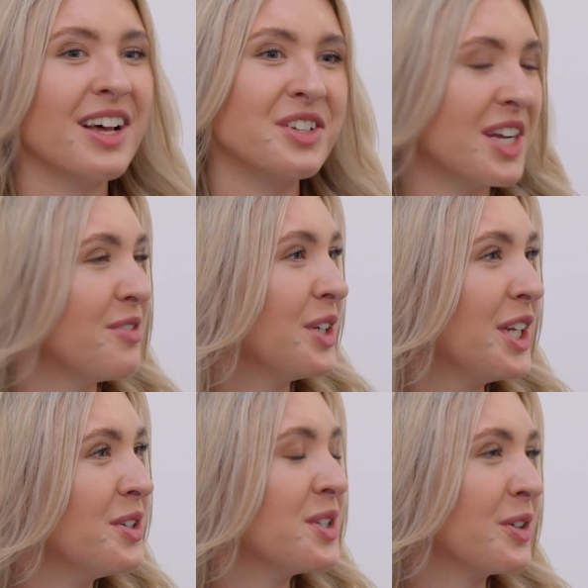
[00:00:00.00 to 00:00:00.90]
our general
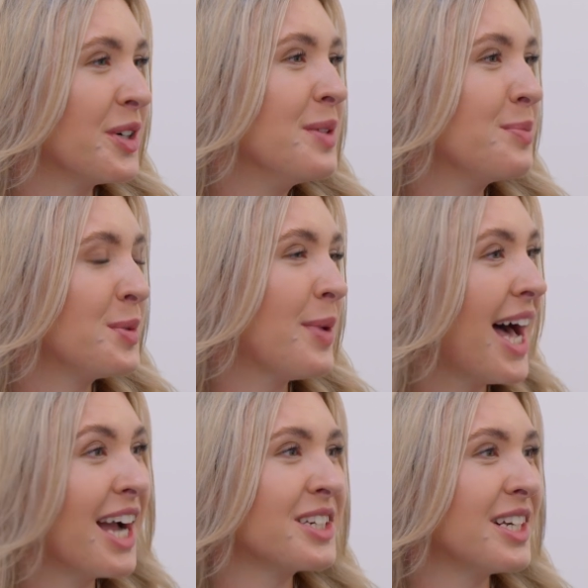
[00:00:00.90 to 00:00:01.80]
user groups, but
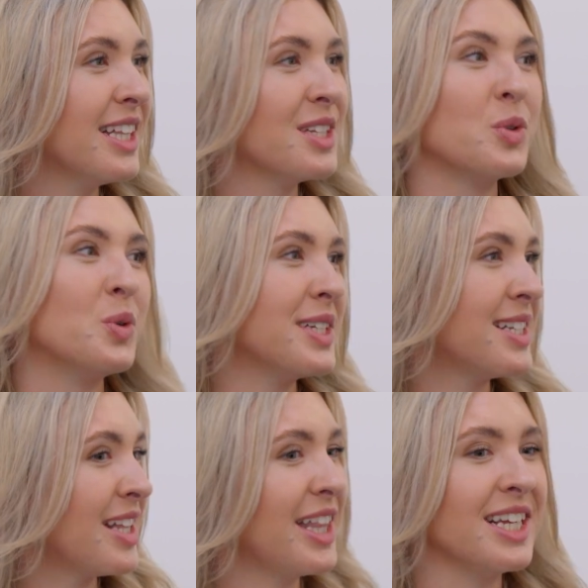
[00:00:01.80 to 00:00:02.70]
actually there's
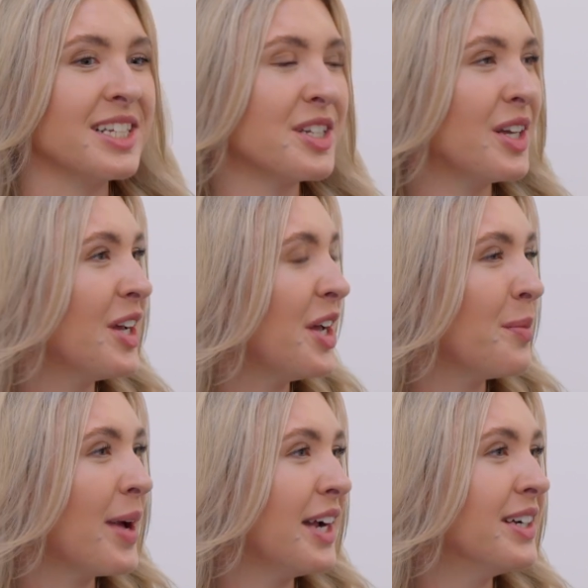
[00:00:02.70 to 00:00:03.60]
always things to learn
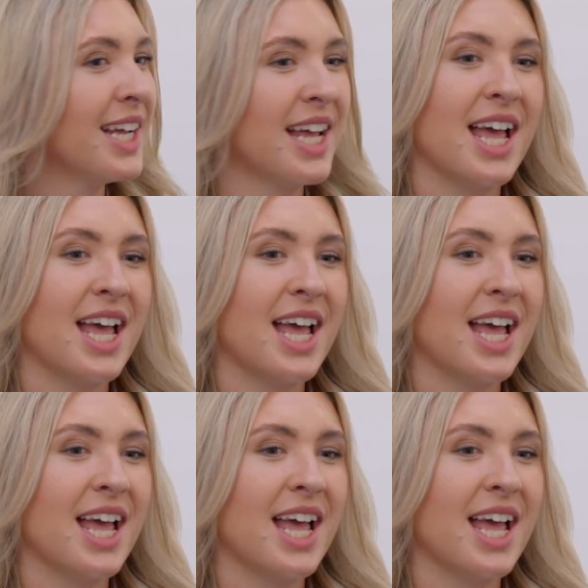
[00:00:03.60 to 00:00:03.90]
about